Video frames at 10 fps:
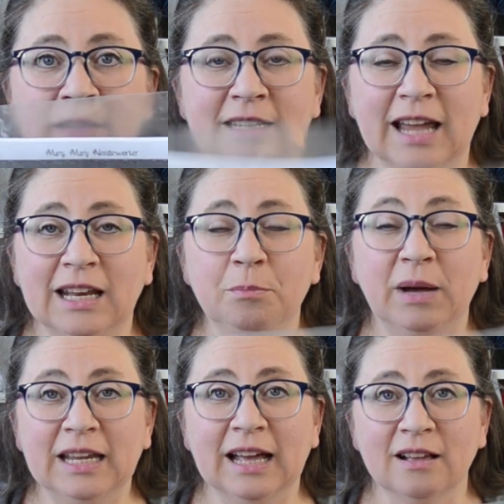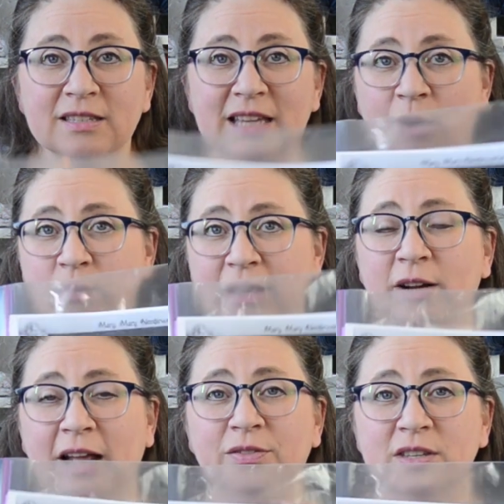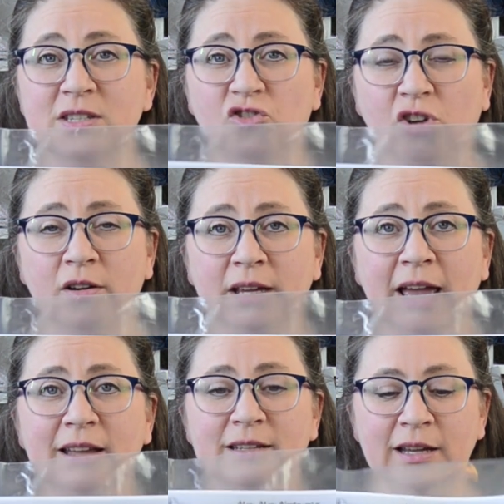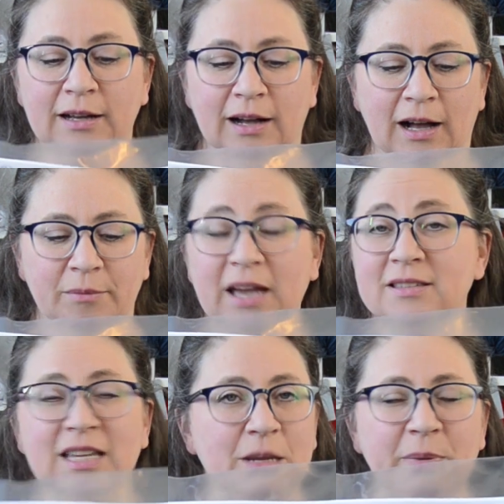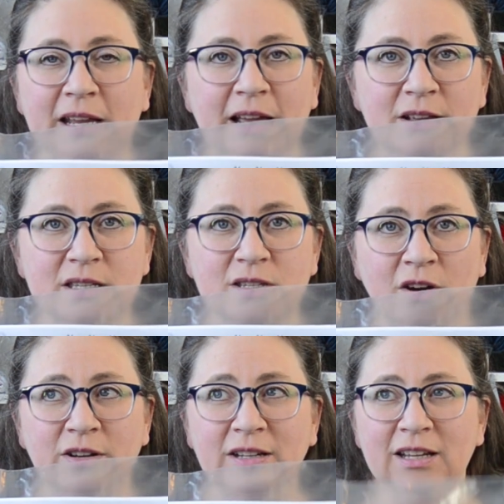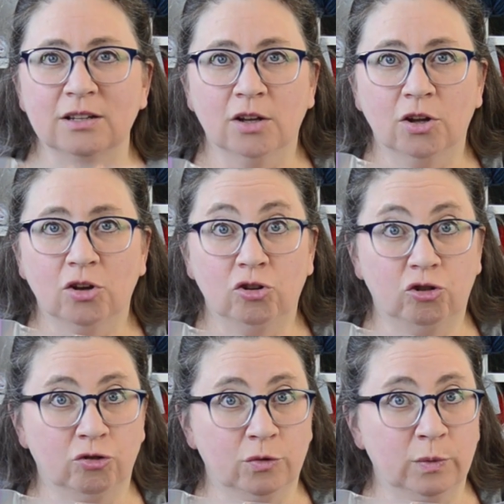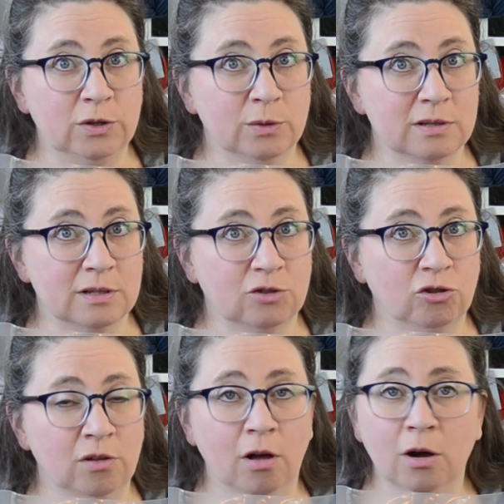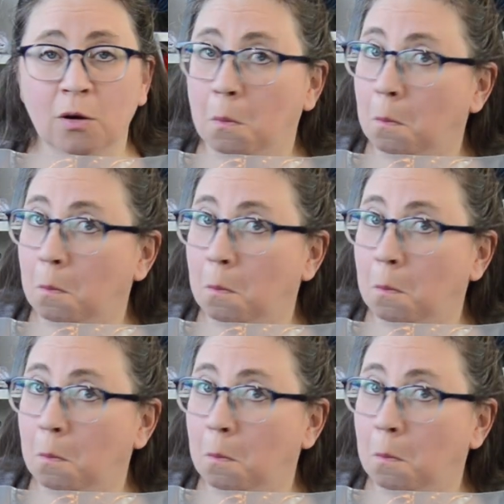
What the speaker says: Did anybody else out there get this chart yet? Has anybody else started it? Should we do a stitch along?